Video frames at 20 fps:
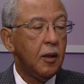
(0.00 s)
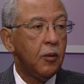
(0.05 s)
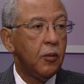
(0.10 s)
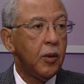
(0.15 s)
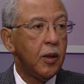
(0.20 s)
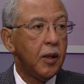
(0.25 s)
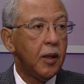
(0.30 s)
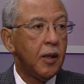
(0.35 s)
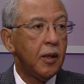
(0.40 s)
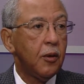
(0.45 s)

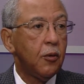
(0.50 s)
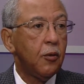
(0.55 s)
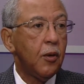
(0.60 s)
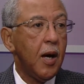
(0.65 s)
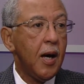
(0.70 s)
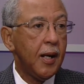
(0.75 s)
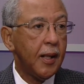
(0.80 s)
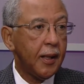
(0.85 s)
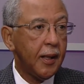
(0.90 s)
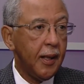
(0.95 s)
we can
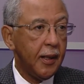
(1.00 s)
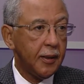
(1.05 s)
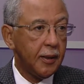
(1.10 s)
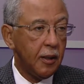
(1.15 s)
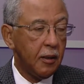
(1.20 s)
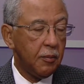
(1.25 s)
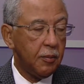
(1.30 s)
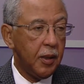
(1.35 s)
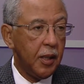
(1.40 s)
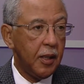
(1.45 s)
eradicate
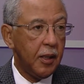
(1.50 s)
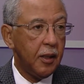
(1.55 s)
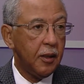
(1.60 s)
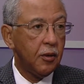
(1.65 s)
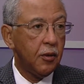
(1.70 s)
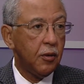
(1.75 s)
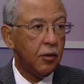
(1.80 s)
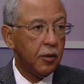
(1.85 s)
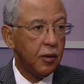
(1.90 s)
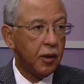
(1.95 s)
their pain
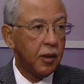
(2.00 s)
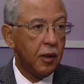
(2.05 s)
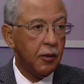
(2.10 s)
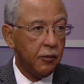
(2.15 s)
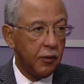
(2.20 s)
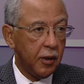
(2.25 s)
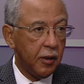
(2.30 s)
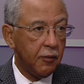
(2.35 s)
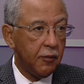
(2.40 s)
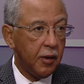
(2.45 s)
or get
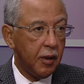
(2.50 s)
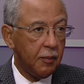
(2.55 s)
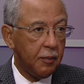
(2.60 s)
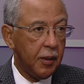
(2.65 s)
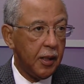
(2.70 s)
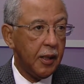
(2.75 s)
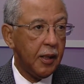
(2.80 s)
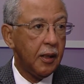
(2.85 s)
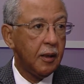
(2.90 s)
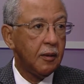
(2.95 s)
rid of their
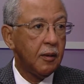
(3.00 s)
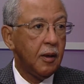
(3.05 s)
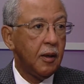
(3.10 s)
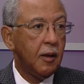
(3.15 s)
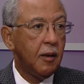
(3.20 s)
pain